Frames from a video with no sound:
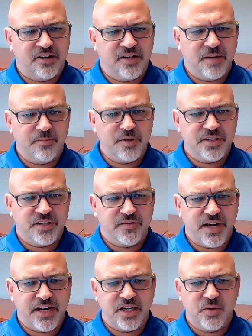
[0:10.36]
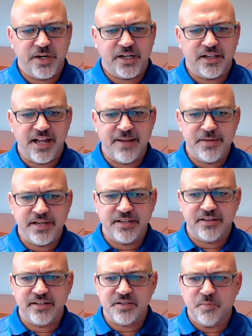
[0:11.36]
our numbers have kind of quit climbing
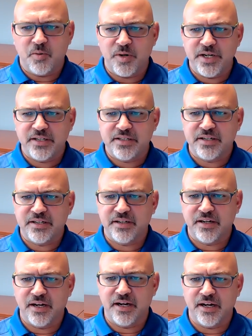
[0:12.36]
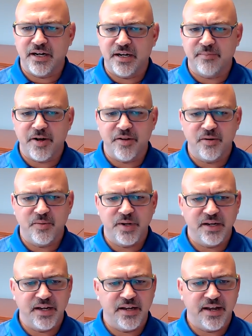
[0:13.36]
at this point, although
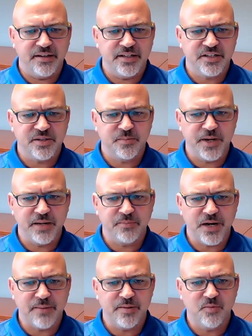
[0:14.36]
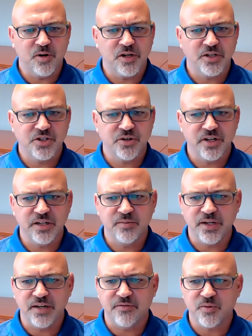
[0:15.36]
we anticipate probably more to join.
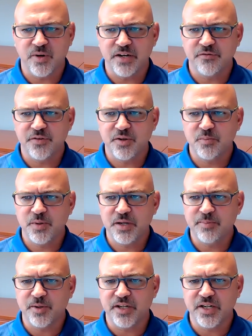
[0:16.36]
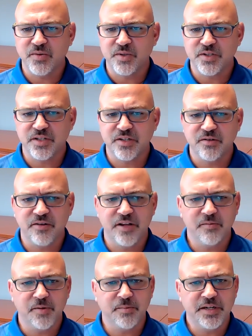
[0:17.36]
We have quite a few people interested. You'd
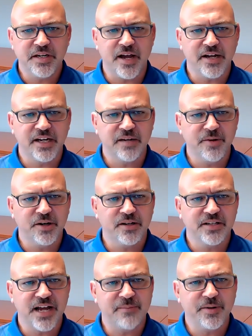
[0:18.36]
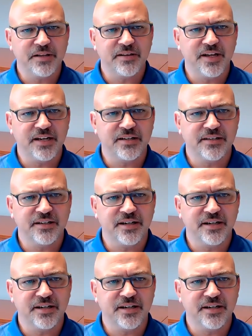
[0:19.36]
think we'd be talking about a topic that